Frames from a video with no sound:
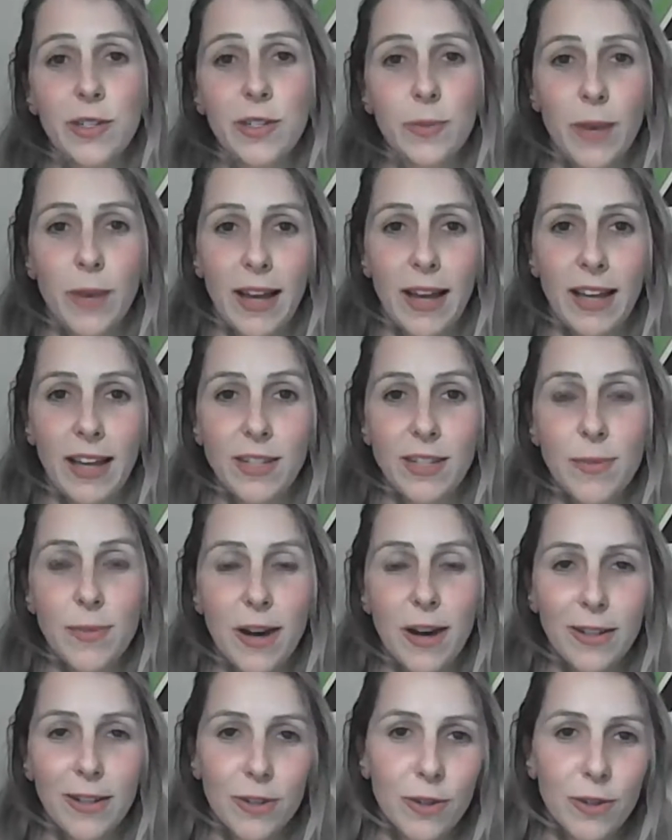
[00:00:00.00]
where you
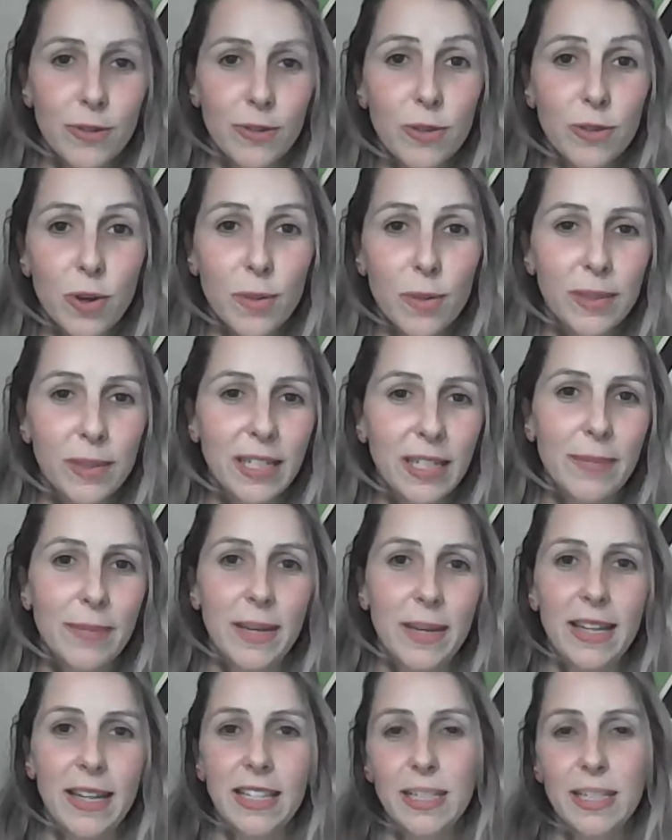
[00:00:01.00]
might not normally
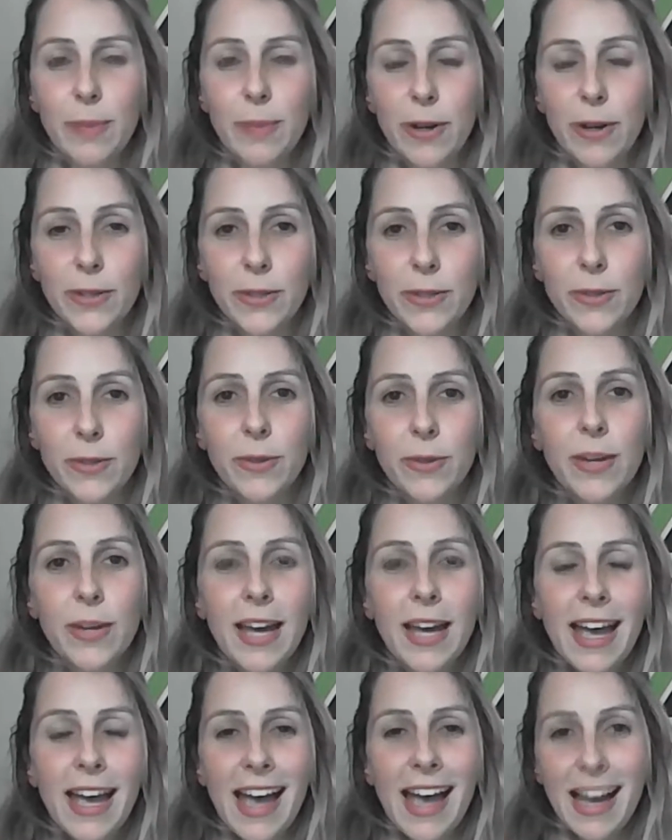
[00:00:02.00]
be exposed to
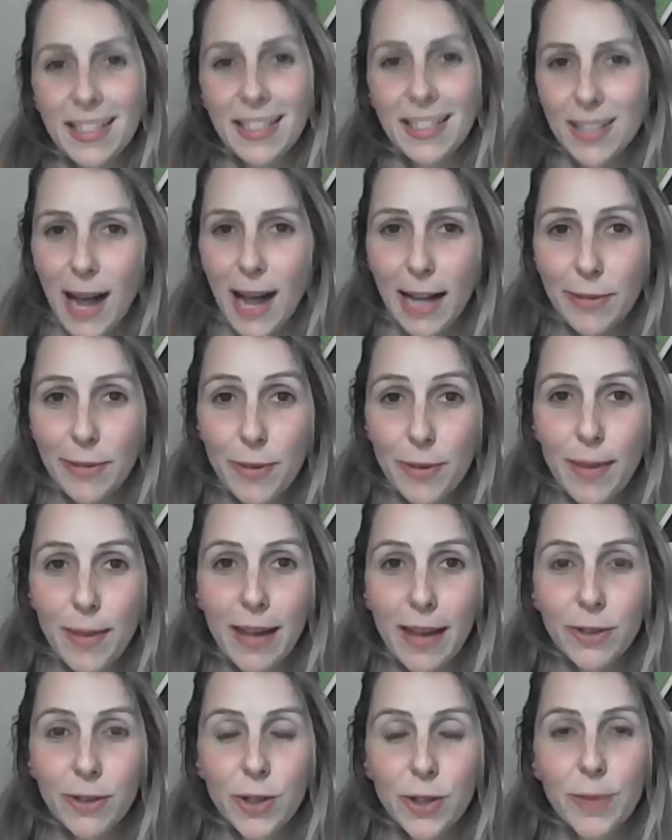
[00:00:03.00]
outside of a
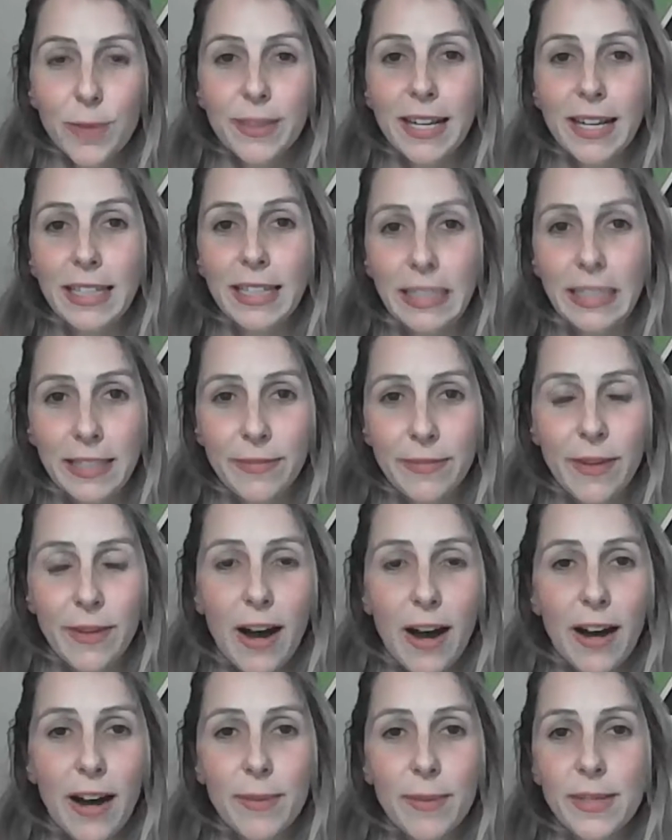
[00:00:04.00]
male-dominated
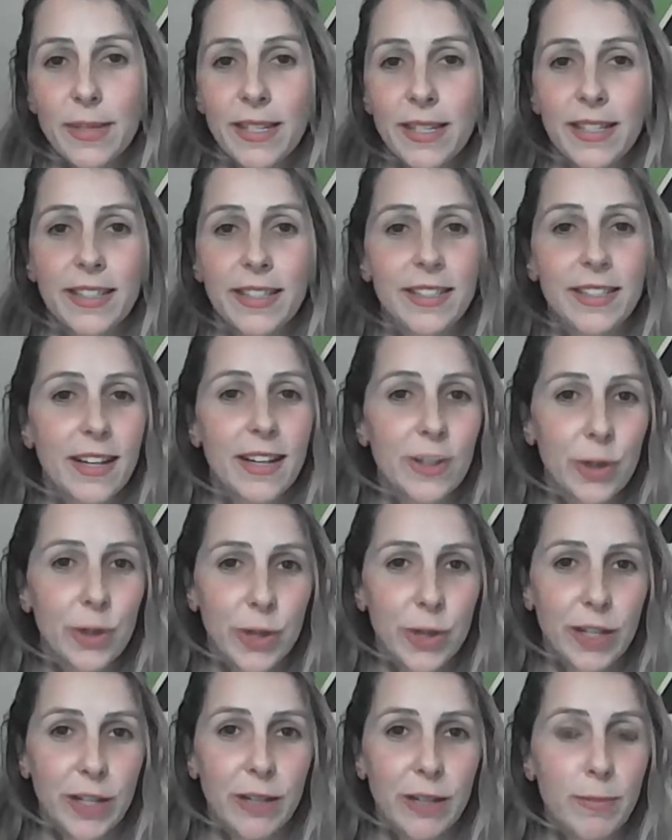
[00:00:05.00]
environment, in
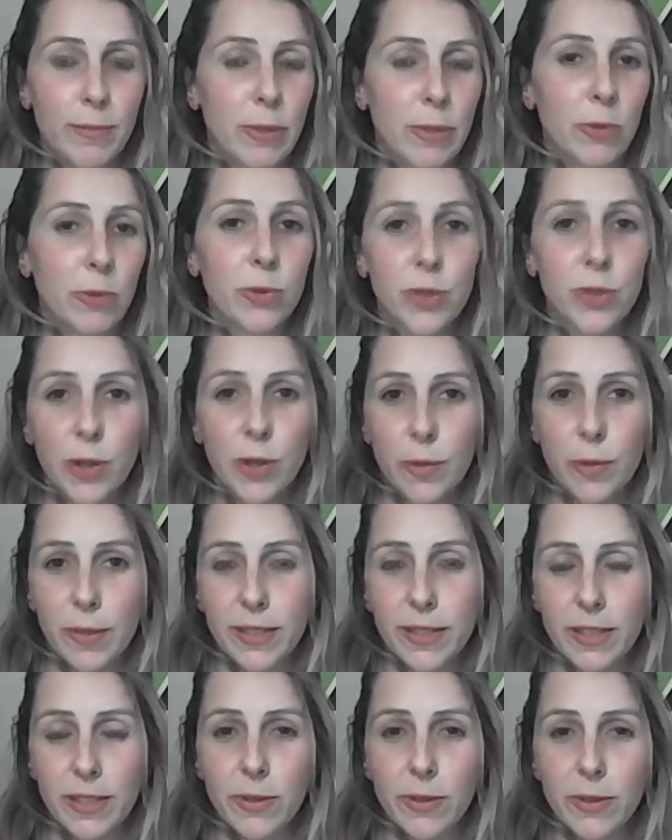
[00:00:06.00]
such that it builds your
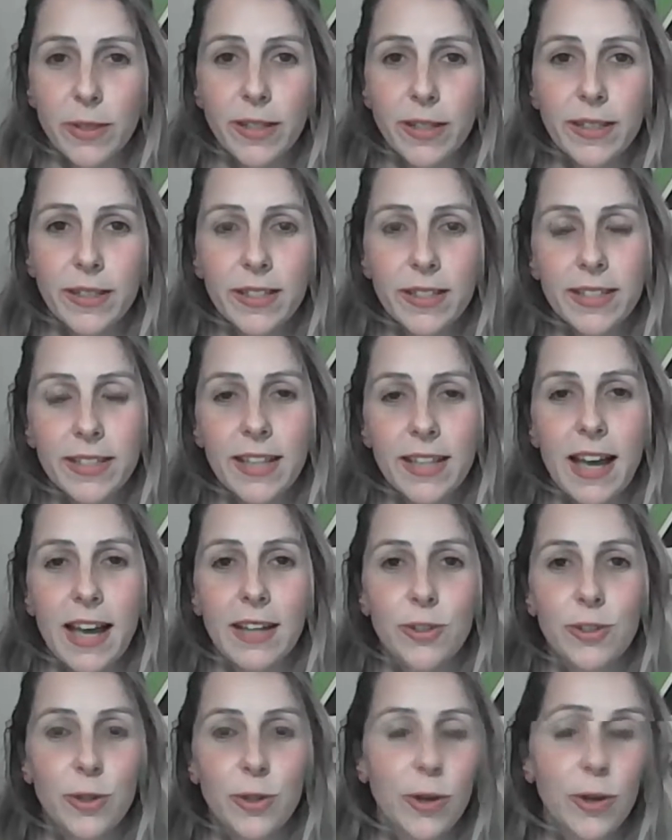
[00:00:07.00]
resilience
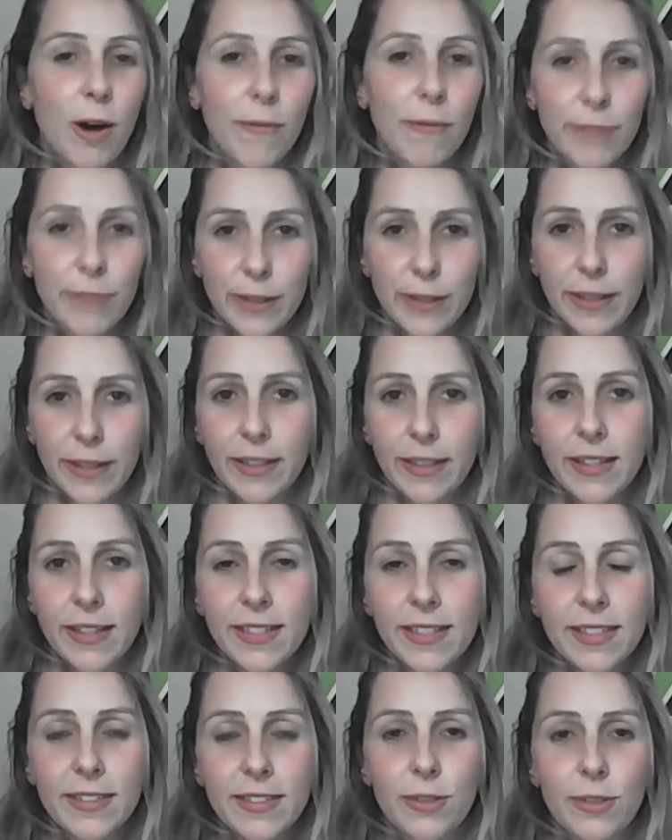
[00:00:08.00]
and your
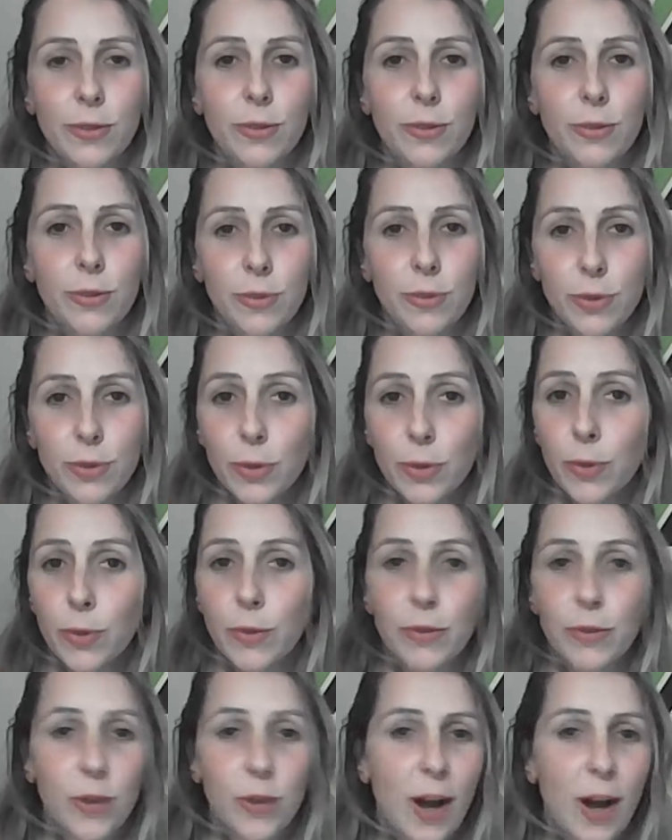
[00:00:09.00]
confidence to do
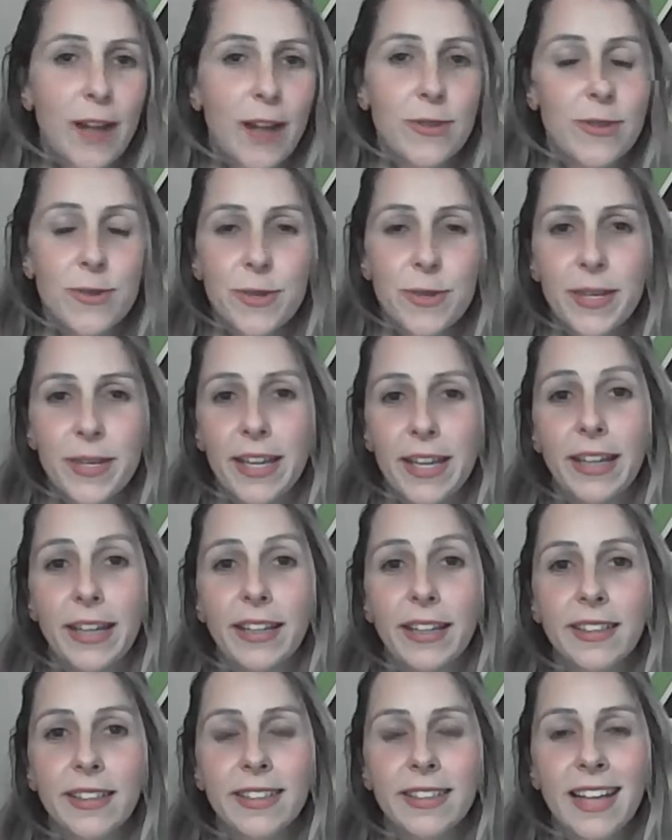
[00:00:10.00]
and try new
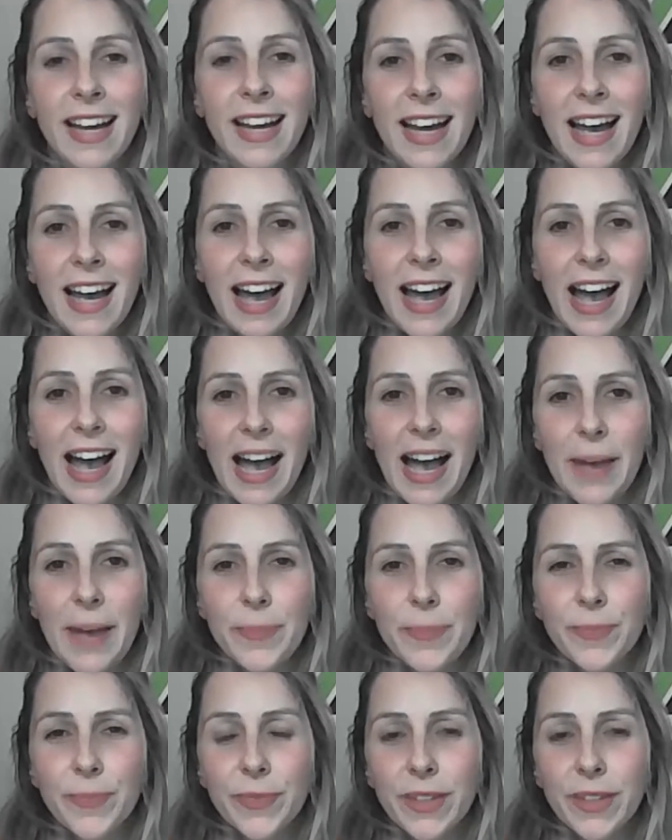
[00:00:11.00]
things.
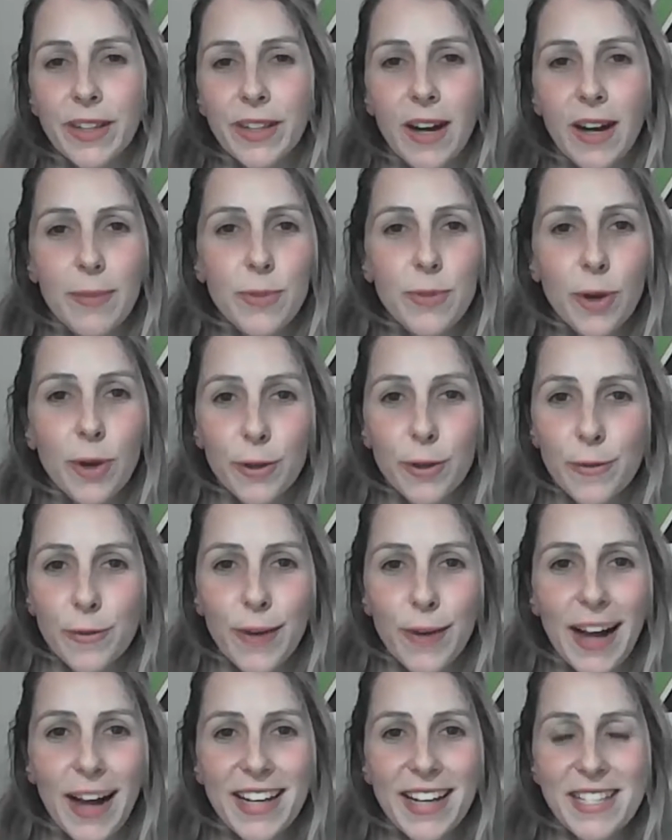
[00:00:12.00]
I'm not
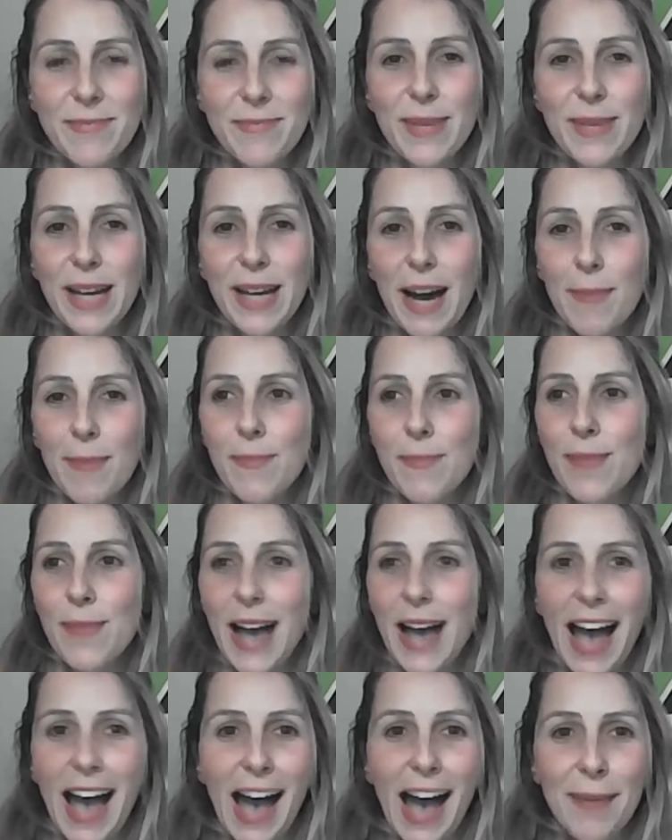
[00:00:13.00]
afraid to pick up
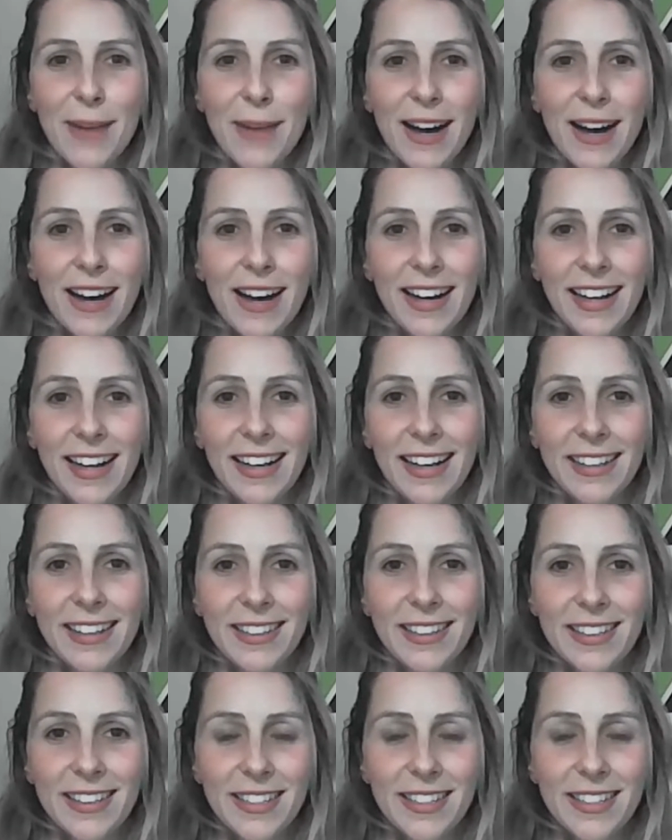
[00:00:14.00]
a hammer and